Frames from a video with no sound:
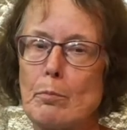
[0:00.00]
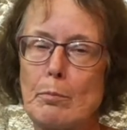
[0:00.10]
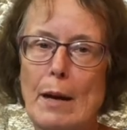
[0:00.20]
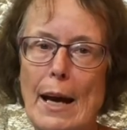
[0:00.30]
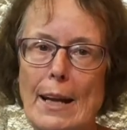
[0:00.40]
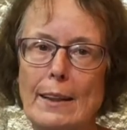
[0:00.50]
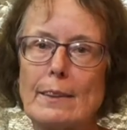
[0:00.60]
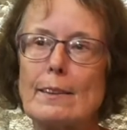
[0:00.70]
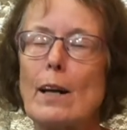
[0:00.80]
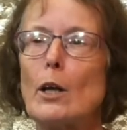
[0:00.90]

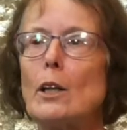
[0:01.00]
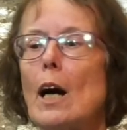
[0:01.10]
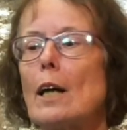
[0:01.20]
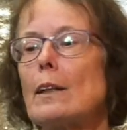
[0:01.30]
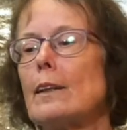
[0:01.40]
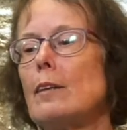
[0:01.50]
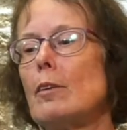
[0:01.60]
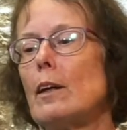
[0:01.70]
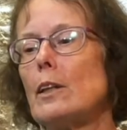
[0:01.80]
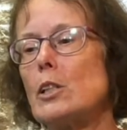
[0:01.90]
parents are not
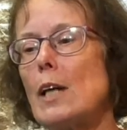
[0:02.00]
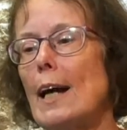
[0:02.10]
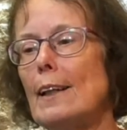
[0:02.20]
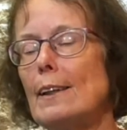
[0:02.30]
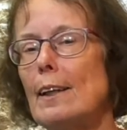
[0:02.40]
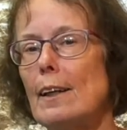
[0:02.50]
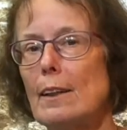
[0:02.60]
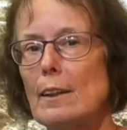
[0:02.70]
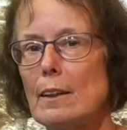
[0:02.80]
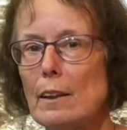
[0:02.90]
giving a child
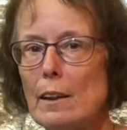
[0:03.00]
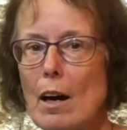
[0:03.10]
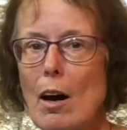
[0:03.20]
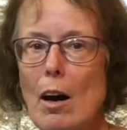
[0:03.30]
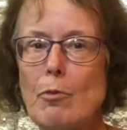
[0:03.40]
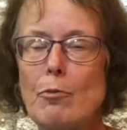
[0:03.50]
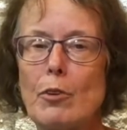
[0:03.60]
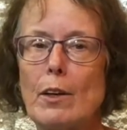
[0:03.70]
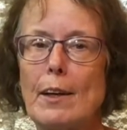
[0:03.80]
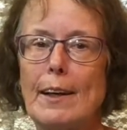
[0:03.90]
the
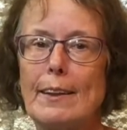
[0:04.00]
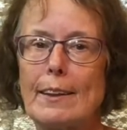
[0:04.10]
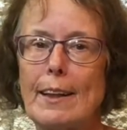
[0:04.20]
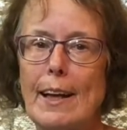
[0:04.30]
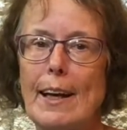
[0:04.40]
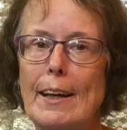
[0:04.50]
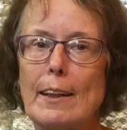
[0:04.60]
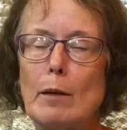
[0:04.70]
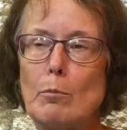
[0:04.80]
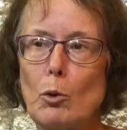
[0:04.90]
love and care
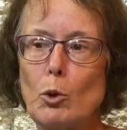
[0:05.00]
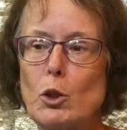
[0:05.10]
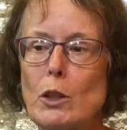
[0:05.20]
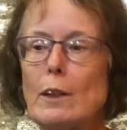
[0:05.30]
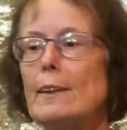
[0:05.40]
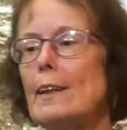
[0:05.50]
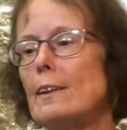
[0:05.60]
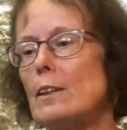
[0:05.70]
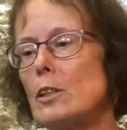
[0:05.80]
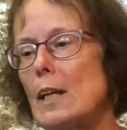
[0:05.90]
emotionally
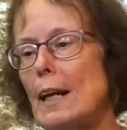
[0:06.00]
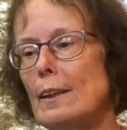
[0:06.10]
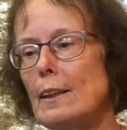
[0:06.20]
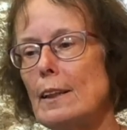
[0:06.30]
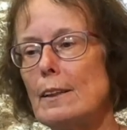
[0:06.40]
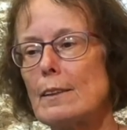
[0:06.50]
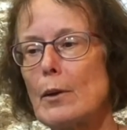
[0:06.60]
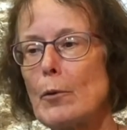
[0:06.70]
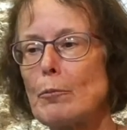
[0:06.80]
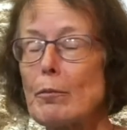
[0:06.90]
that the child needs.
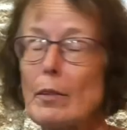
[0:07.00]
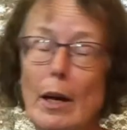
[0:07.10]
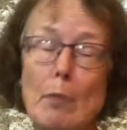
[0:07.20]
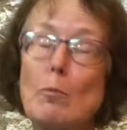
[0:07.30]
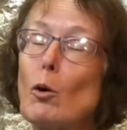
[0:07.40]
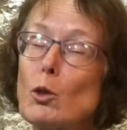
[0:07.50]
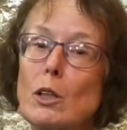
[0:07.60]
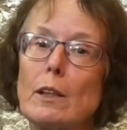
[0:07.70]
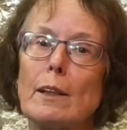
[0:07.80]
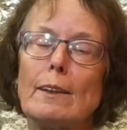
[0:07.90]

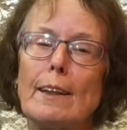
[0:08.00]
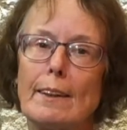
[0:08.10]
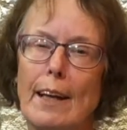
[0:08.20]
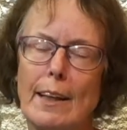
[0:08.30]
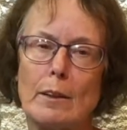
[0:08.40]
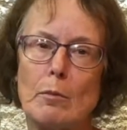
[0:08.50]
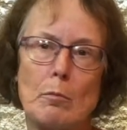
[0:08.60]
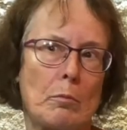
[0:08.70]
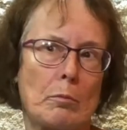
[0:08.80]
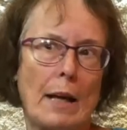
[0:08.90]
Emotional neglect
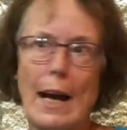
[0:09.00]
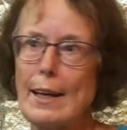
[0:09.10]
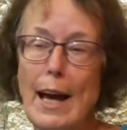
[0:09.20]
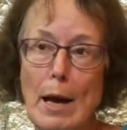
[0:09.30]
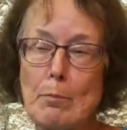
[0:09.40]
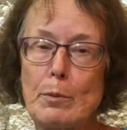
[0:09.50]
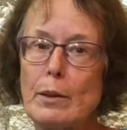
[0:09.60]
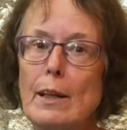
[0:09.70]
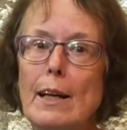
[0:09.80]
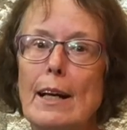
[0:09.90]
can
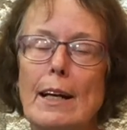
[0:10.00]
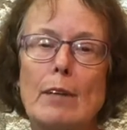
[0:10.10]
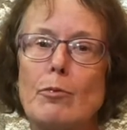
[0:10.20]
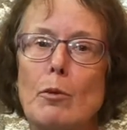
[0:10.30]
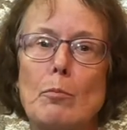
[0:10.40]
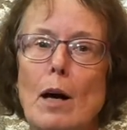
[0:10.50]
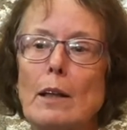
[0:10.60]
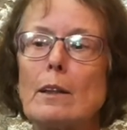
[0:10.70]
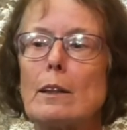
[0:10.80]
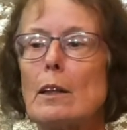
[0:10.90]
happen if a
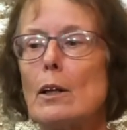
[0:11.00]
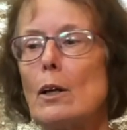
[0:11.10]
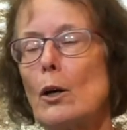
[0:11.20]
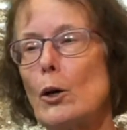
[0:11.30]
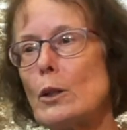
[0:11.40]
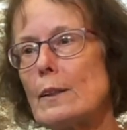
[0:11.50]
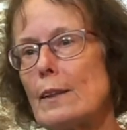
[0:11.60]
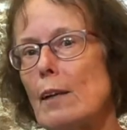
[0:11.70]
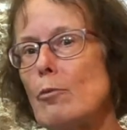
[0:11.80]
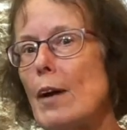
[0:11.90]
mother
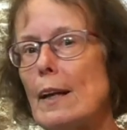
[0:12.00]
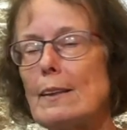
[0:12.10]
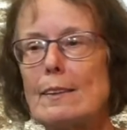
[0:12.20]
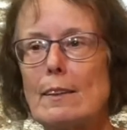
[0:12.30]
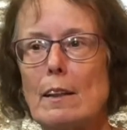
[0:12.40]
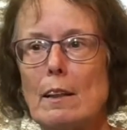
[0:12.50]
herself has